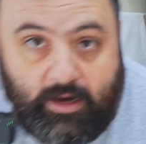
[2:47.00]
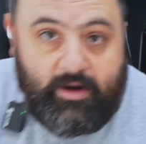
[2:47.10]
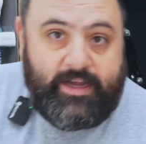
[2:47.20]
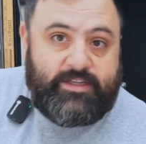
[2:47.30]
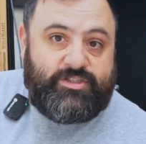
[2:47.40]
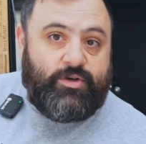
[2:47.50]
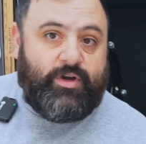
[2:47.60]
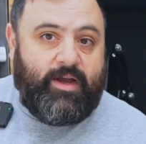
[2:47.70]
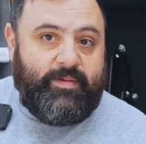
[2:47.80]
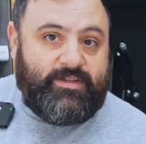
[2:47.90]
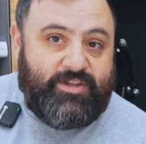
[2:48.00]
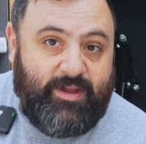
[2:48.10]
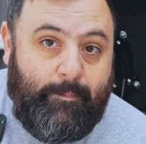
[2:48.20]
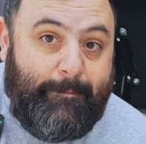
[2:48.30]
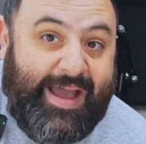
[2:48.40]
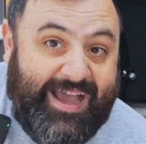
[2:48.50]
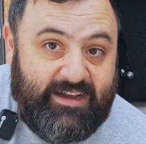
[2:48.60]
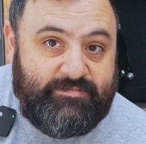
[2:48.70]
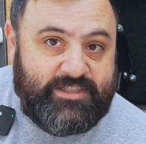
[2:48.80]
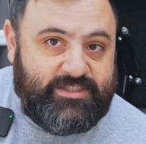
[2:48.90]
All right, so coming to the
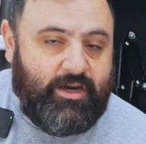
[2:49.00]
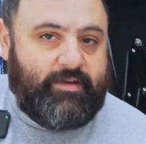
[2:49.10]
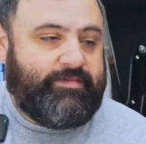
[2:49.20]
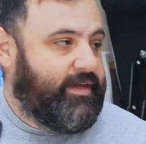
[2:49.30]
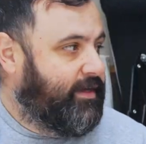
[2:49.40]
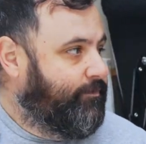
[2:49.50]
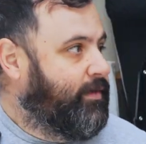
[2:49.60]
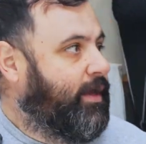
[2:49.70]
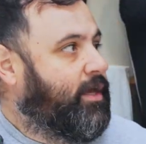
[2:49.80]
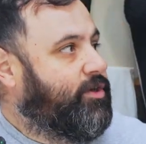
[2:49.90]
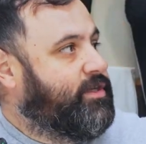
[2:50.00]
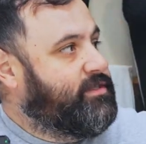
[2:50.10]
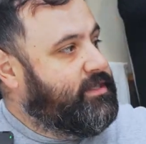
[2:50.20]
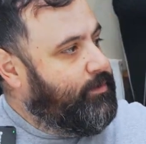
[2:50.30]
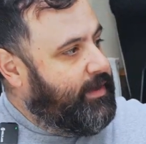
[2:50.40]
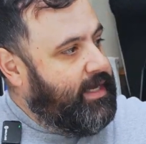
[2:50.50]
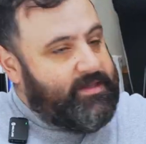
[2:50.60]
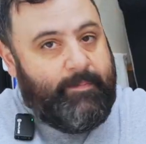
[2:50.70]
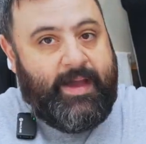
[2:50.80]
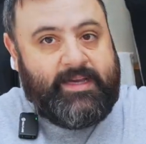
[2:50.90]
back of this RV, you can see we got
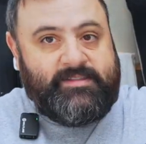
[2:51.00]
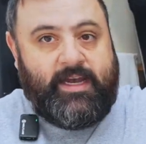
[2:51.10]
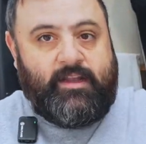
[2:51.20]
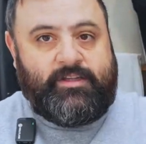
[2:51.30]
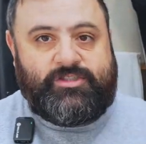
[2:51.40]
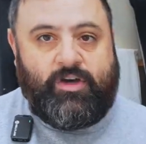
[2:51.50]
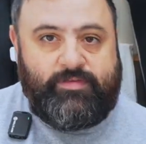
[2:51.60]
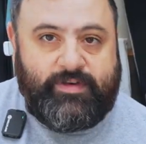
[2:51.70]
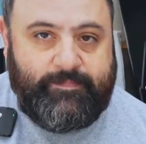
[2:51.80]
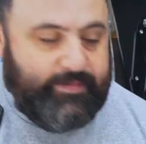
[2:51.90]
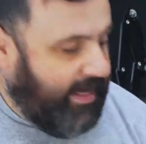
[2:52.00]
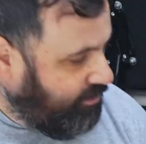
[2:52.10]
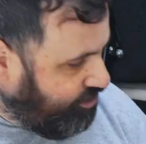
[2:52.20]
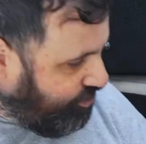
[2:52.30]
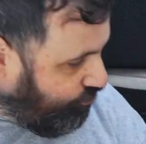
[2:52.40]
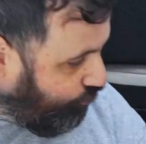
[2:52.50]
the back side of the sofa, and there's this